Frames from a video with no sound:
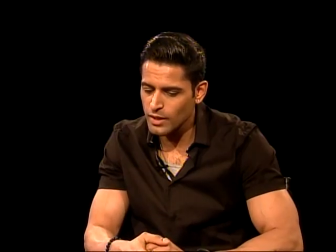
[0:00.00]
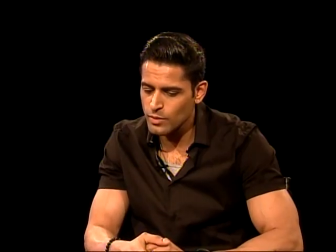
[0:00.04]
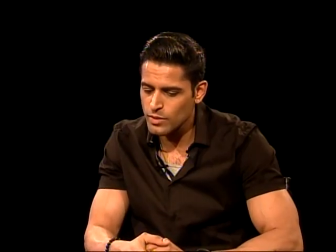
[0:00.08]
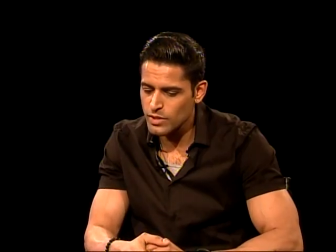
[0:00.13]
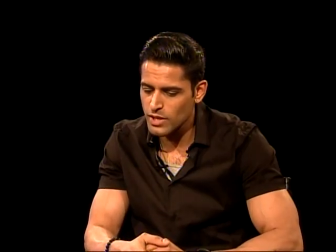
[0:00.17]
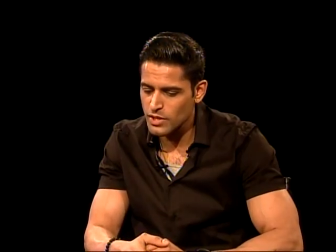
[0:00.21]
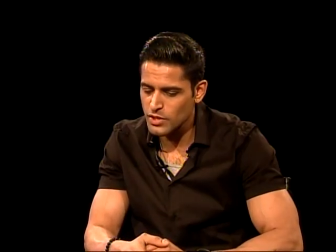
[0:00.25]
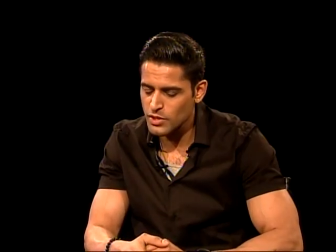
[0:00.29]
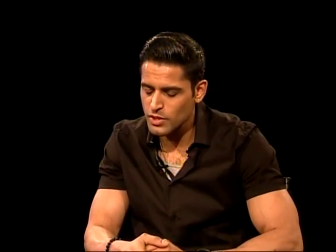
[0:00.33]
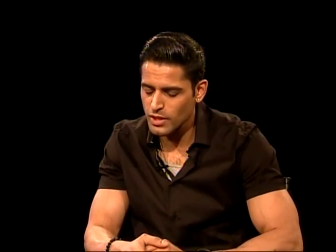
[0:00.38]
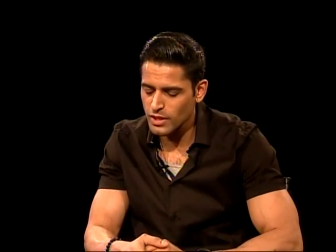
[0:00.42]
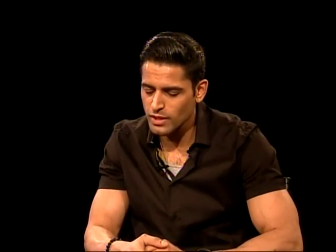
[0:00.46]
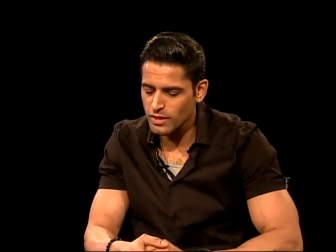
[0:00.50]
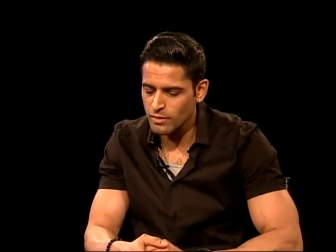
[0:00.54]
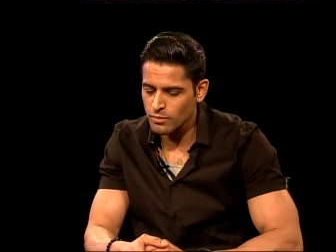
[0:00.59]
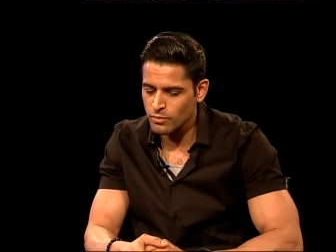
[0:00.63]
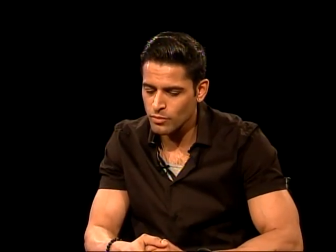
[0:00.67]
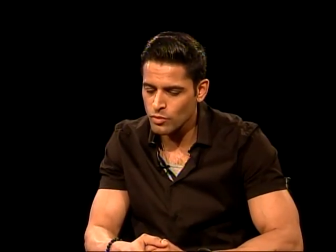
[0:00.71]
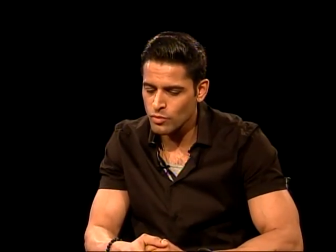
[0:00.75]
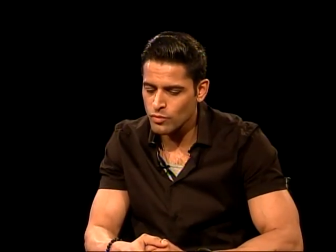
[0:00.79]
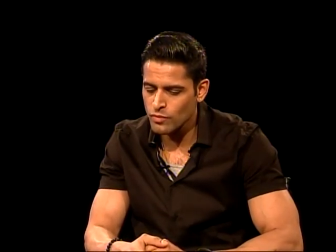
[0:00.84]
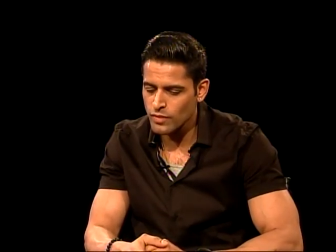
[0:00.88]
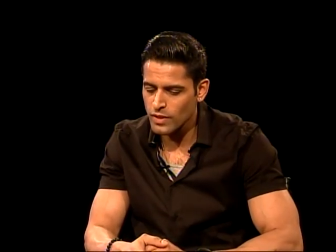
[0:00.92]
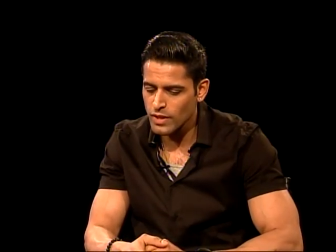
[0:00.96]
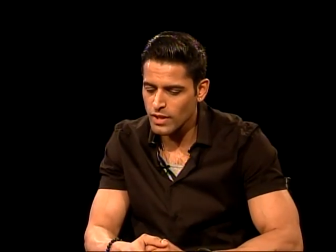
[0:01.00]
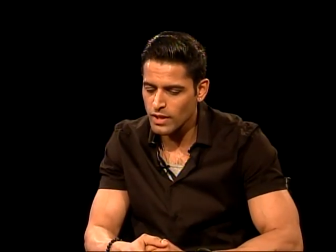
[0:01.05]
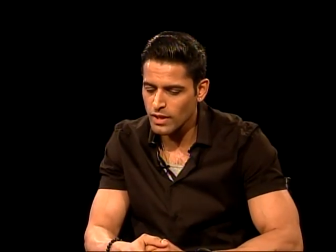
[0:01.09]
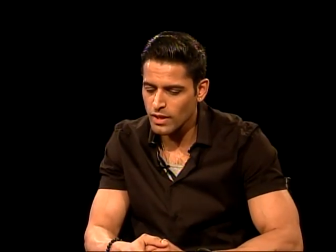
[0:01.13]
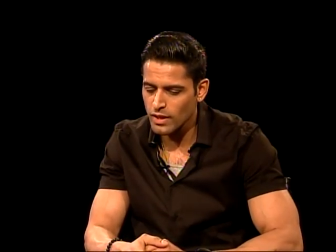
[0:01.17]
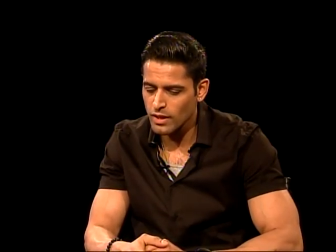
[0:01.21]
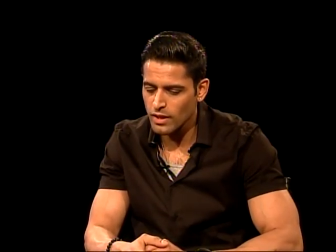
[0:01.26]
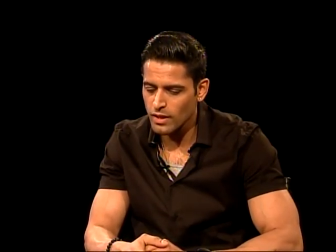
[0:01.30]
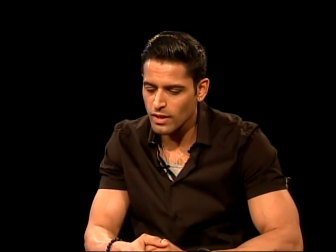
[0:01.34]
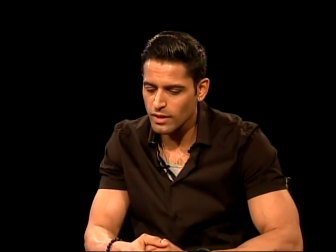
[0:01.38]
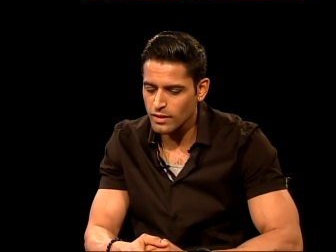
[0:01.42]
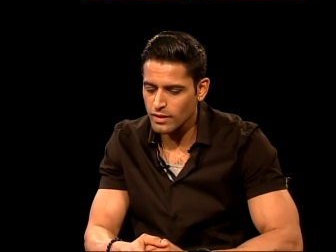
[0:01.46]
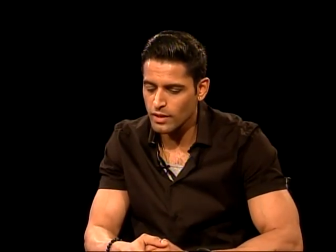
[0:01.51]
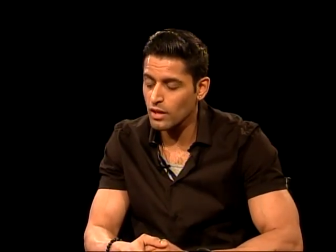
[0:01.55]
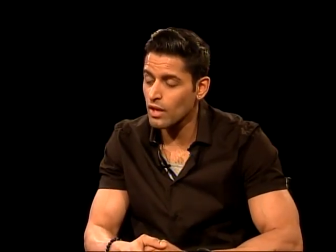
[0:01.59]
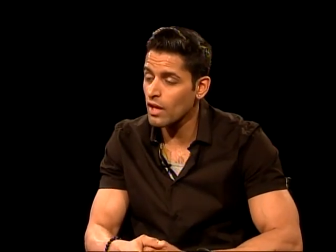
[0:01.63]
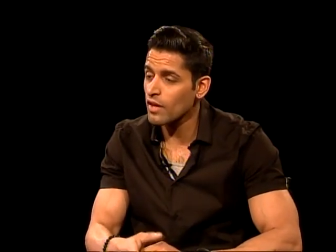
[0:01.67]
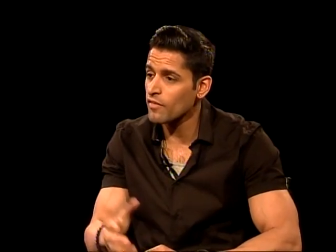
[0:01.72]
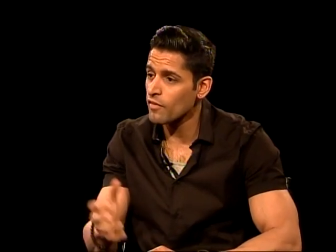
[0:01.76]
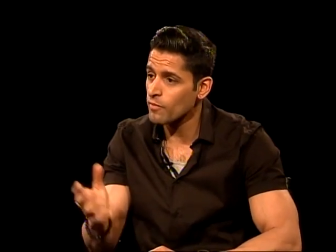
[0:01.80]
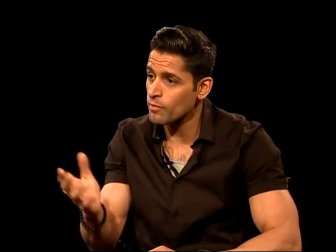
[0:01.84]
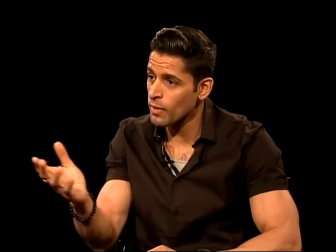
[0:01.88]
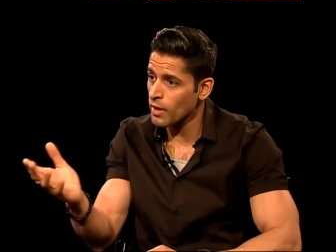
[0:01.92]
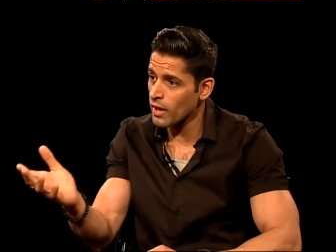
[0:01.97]
He was actually in the movie uh, The
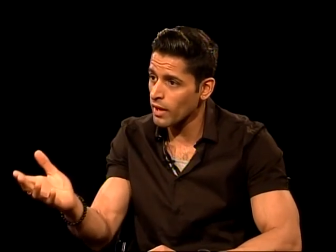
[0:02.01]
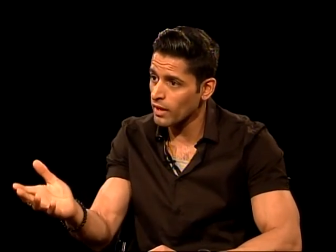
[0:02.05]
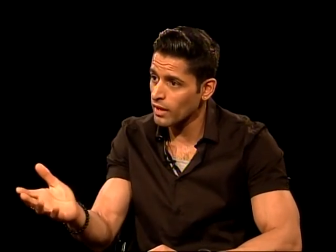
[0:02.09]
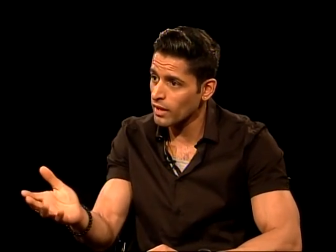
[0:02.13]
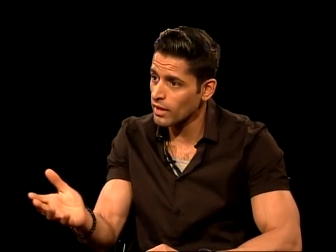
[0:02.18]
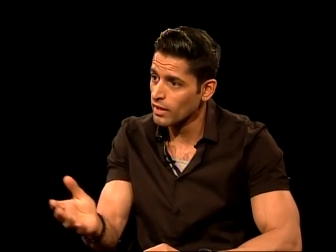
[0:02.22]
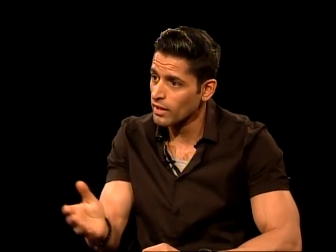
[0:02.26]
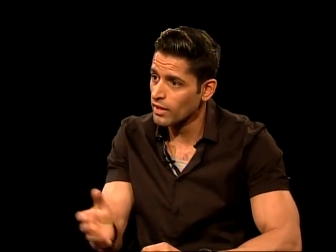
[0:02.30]
Life of Pi.